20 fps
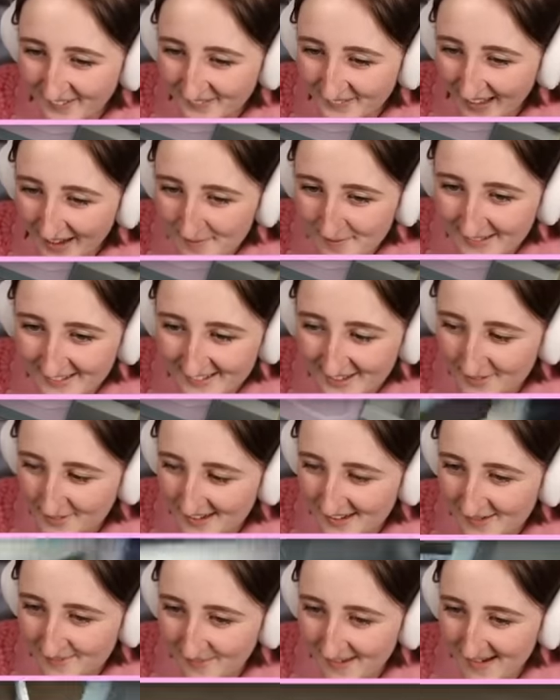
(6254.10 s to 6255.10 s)
that means that we
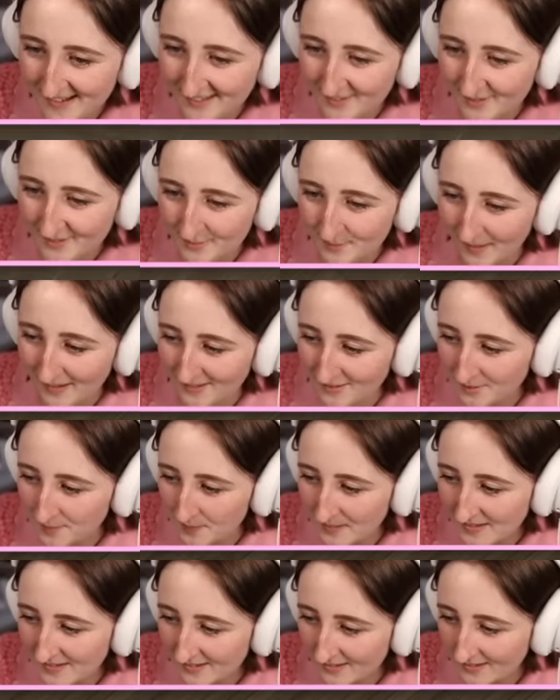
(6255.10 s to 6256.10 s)
can make those best
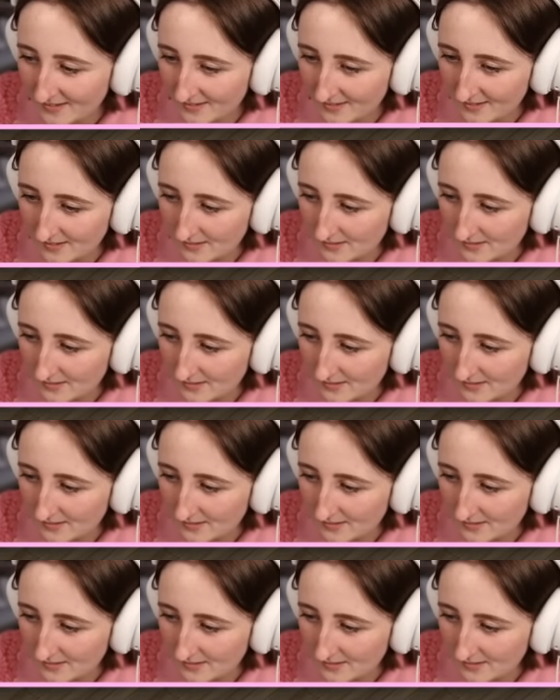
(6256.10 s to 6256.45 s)
pizzas.